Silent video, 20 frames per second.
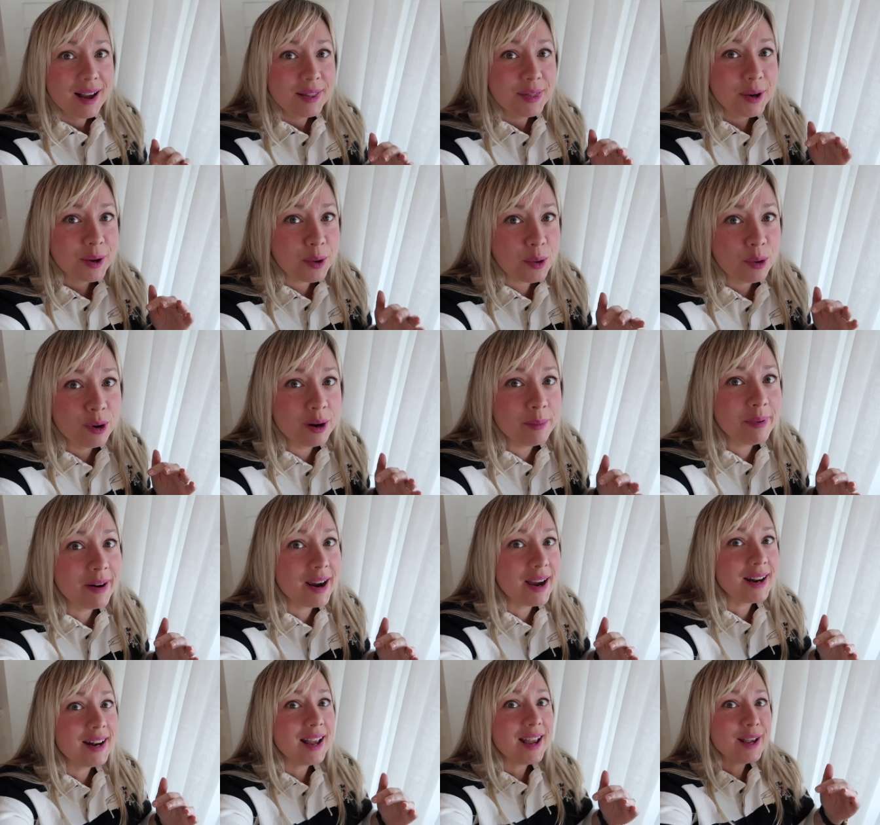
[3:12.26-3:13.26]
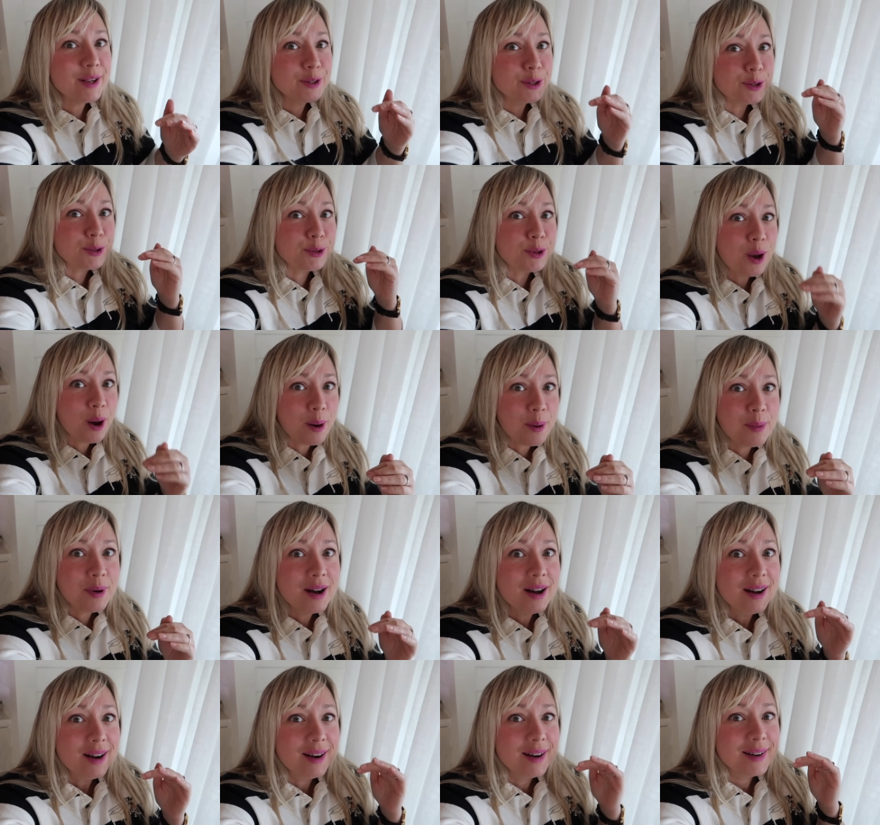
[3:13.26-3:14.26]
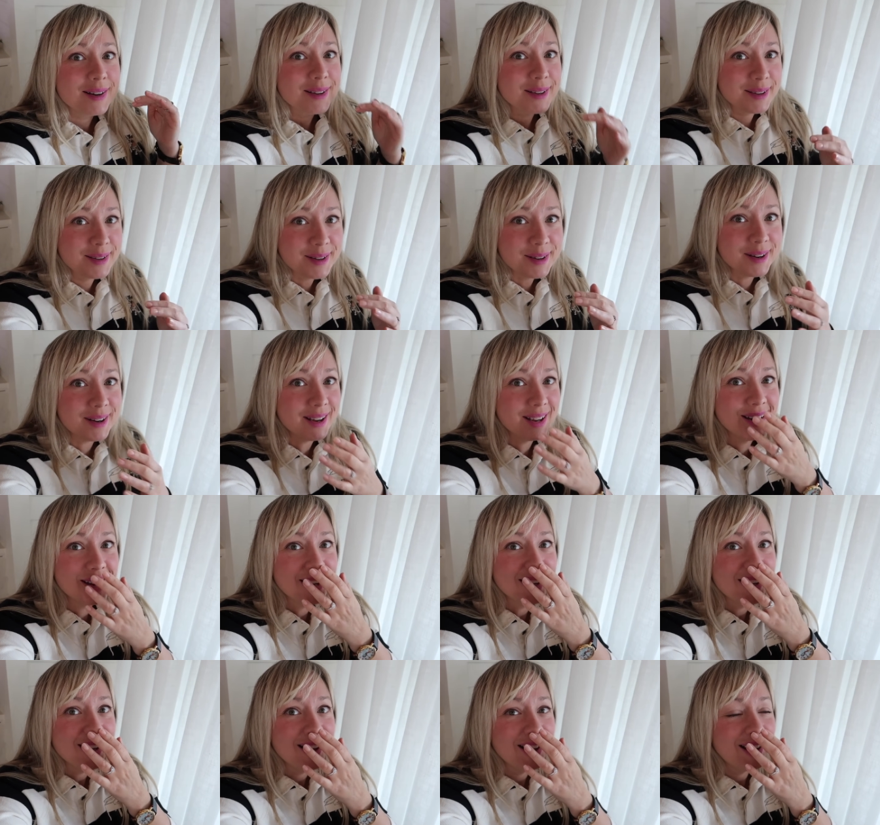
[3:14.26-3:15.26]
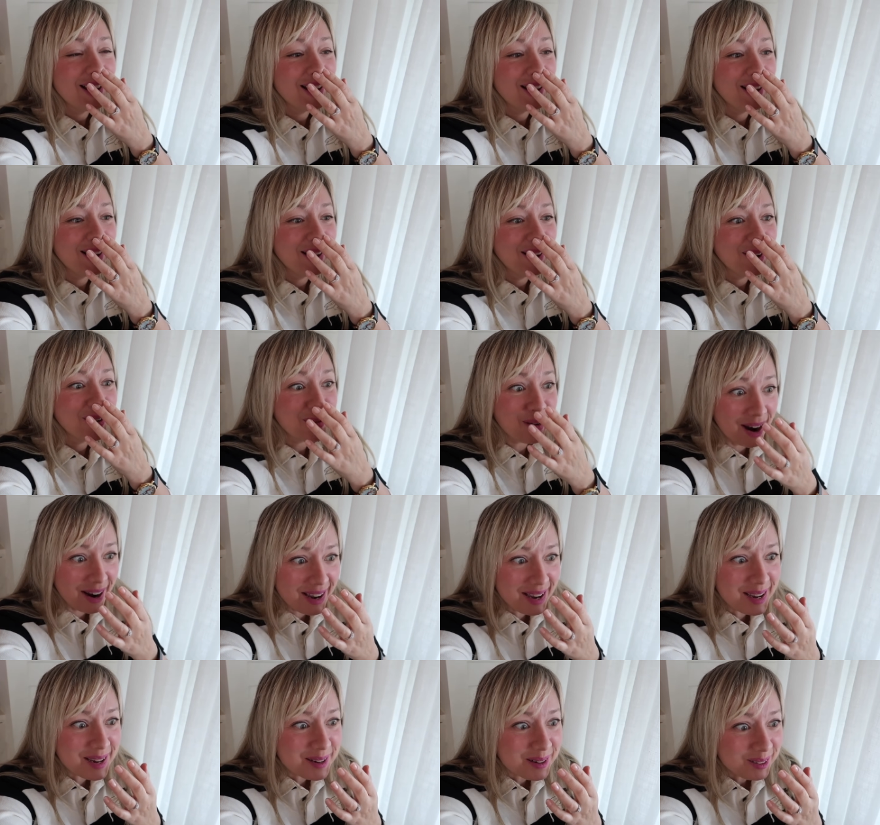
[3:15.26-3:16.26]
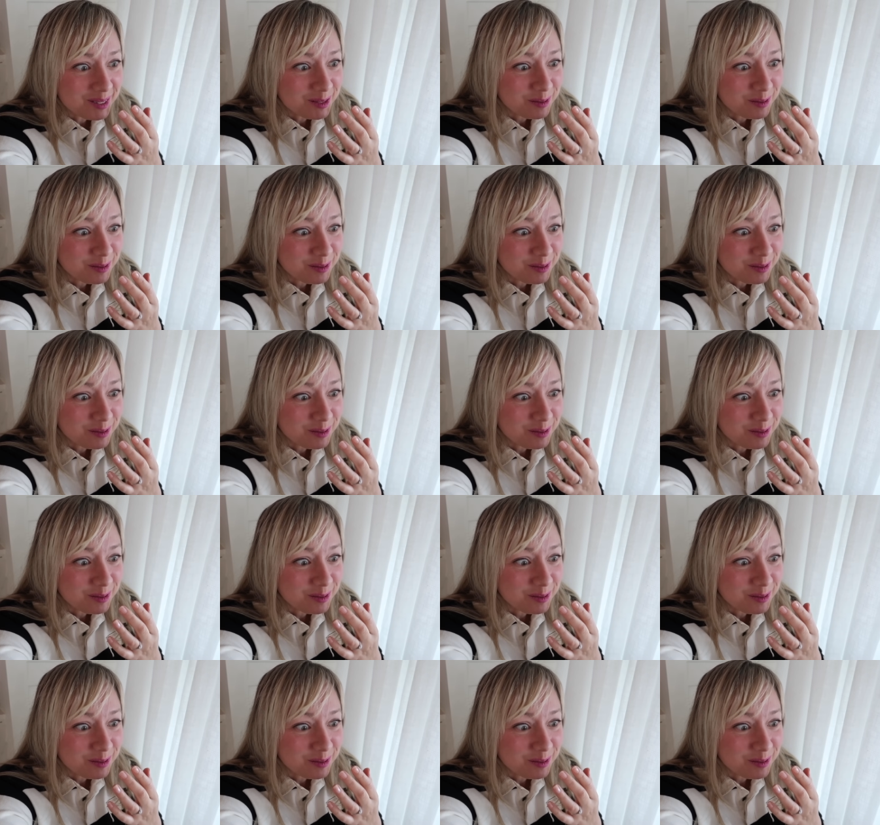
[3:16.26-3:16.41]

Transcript: The cornbread is so good, right?